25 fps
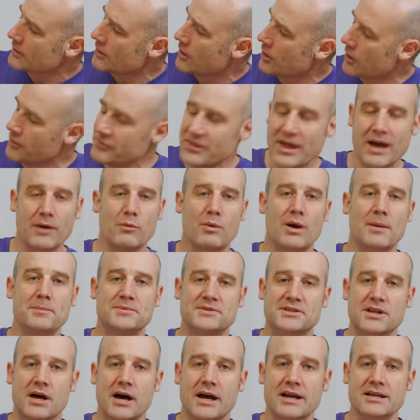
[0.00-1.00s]
on that
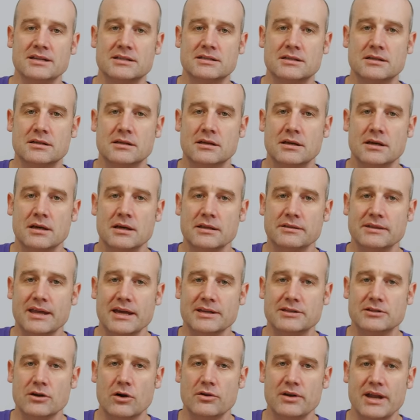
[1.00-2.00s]
website,
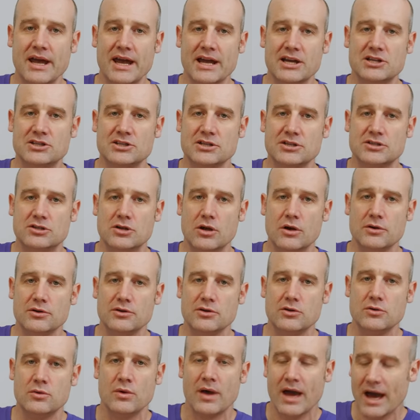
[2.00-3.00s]
they don't actually show you